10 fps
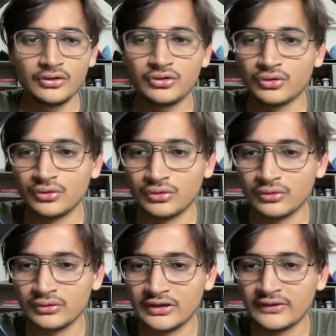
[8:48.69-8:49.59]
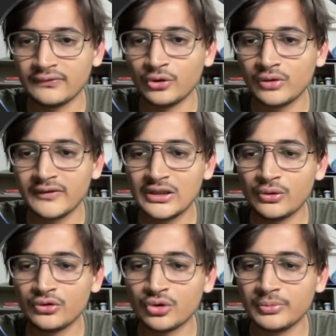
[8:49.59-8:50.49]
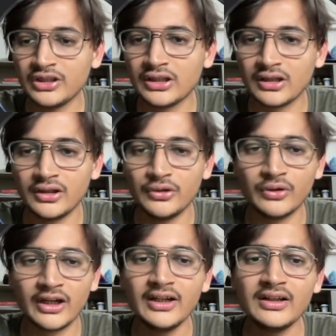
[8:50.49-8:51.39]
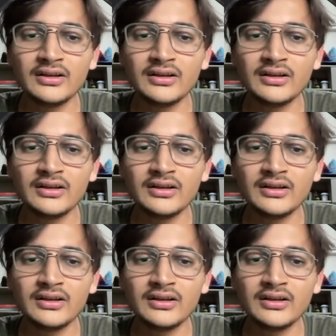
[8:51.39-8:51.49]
So this 4 will going to be our new head.